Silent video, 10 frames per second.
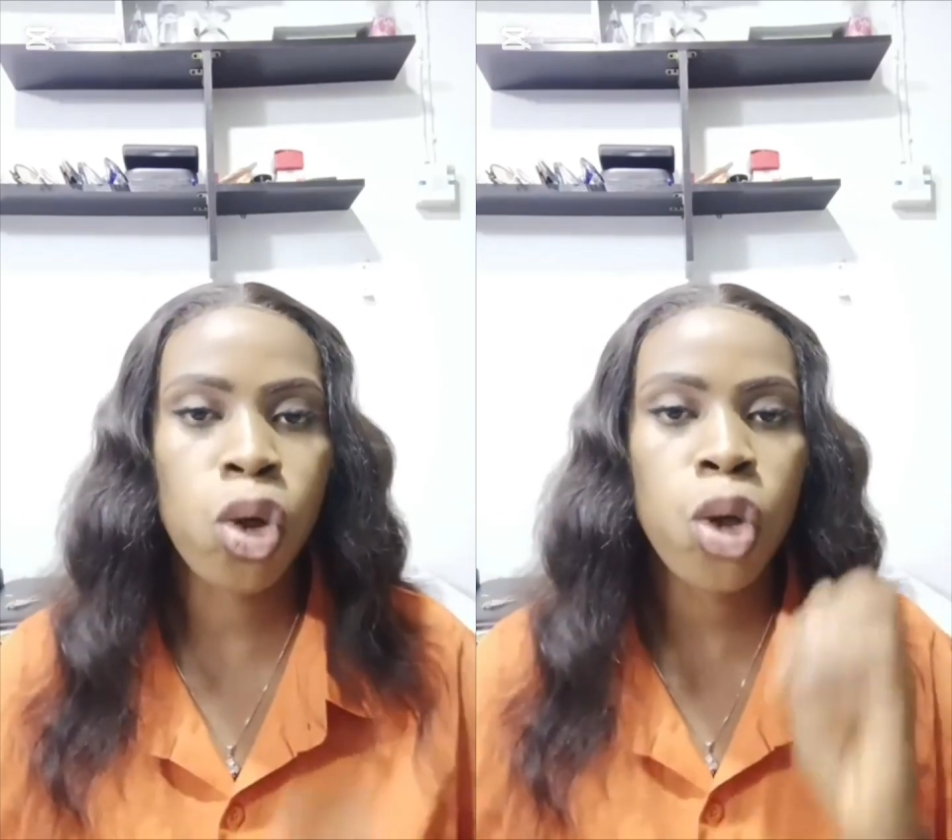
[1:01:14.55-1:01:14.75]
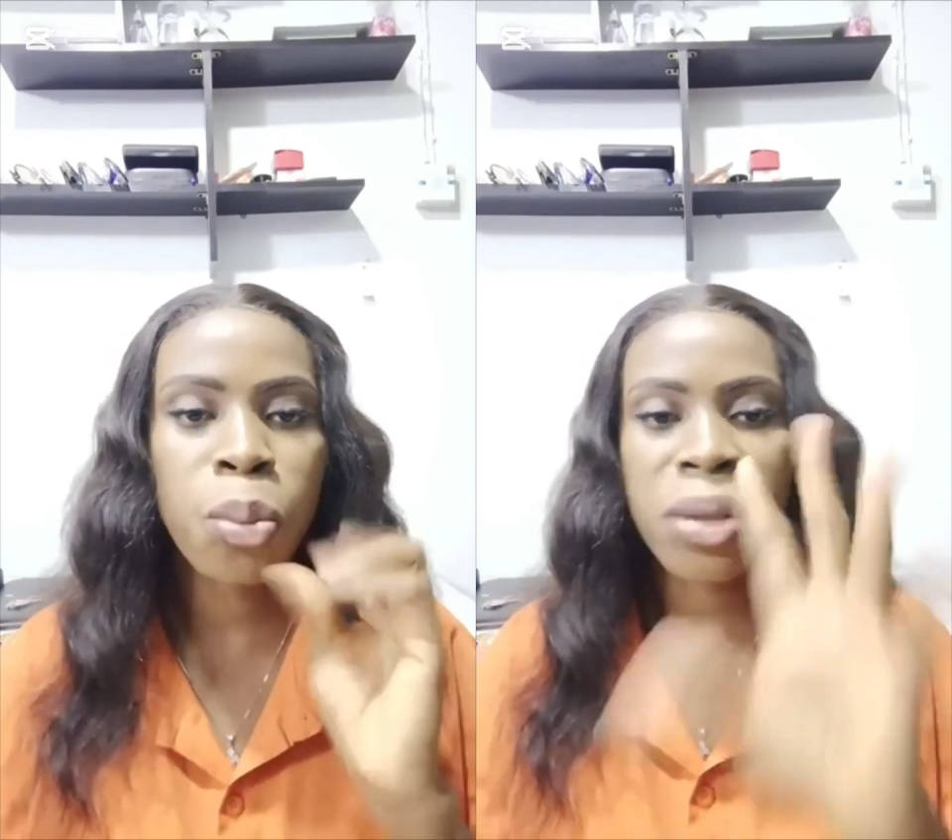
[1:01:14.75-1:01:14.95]

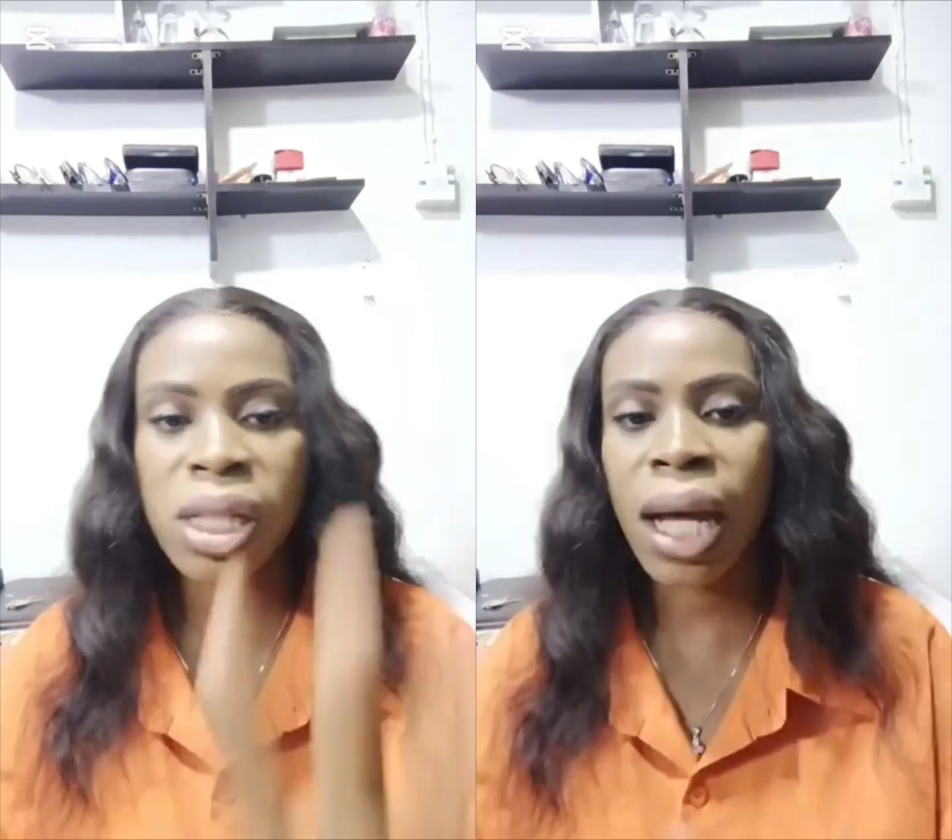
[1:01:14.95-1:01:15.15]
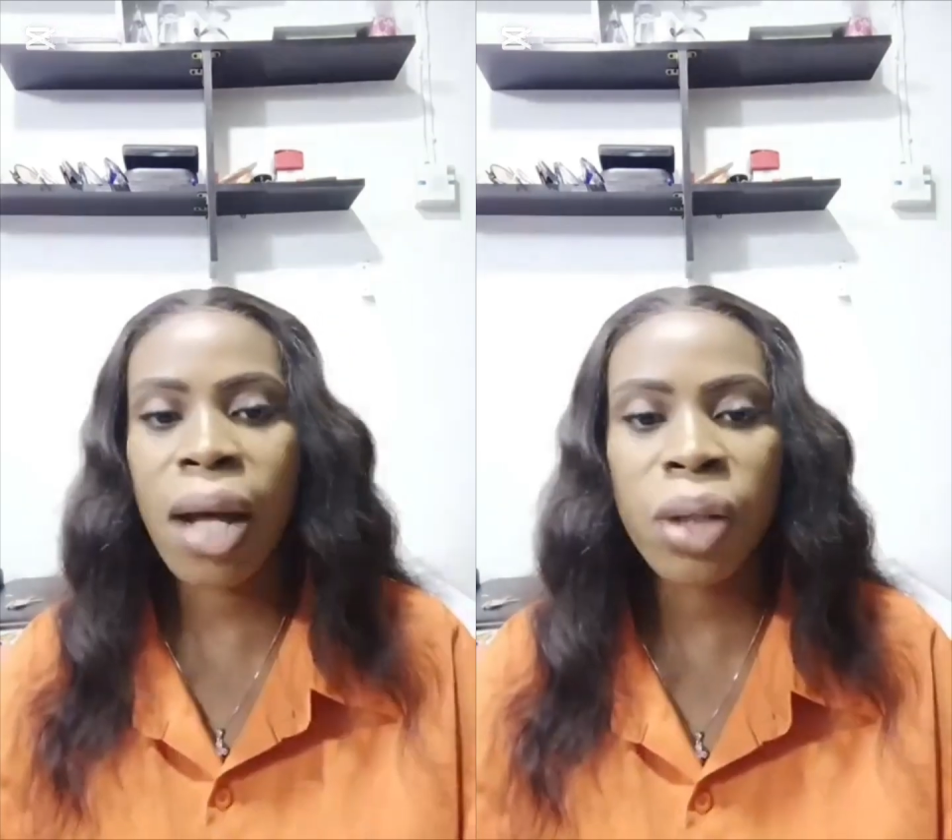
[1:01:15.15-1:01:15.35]
So you
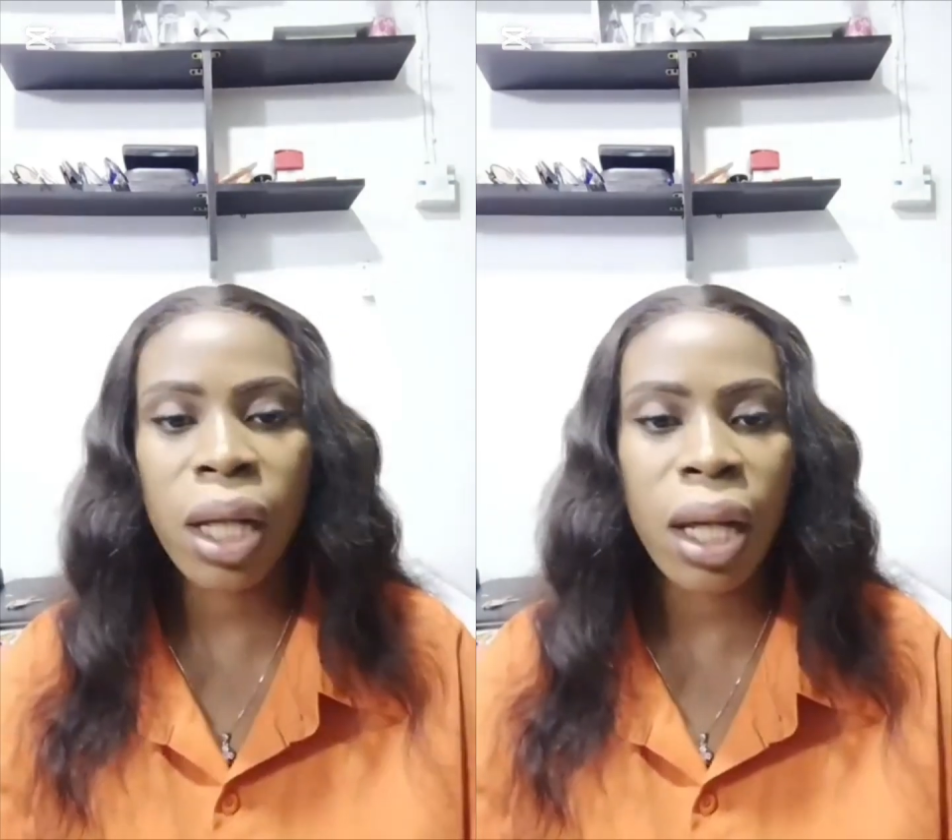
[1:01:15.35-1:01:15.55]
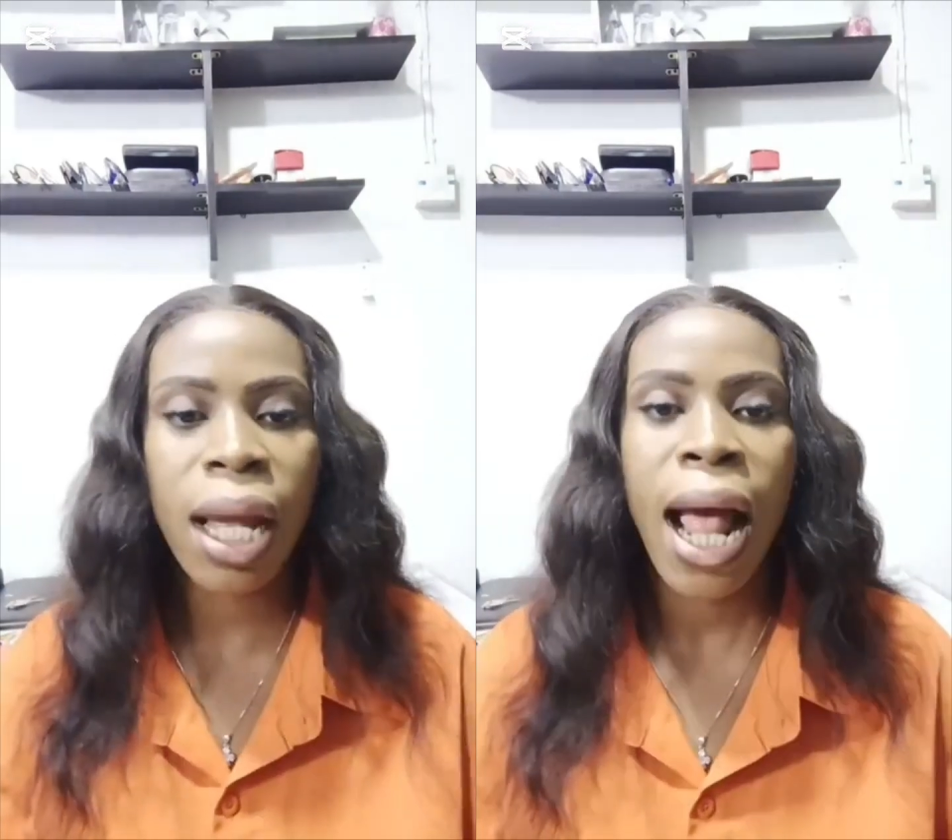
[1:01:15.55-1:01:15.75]
put it
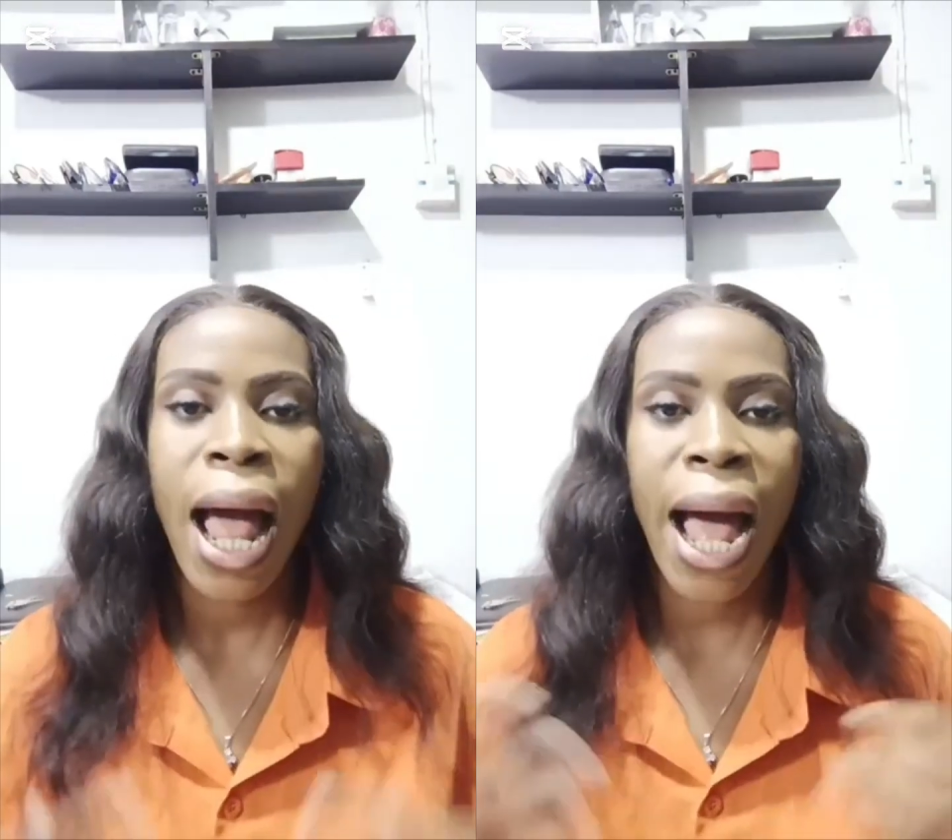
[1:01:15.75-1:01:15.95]
out there